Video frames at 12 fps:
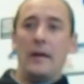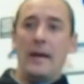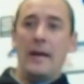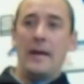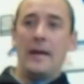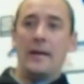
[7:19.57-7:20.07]

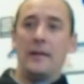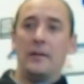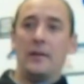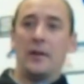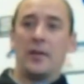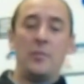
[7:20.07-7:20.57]
and
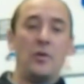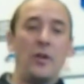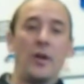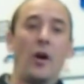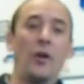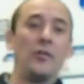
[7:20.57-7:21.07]
a
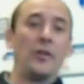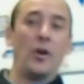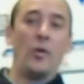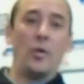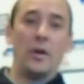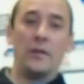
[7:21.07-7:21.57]
community garden to
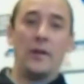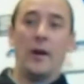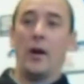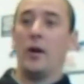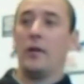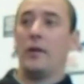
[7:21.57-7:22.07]
go in
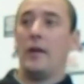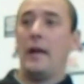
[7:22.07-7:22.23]
there,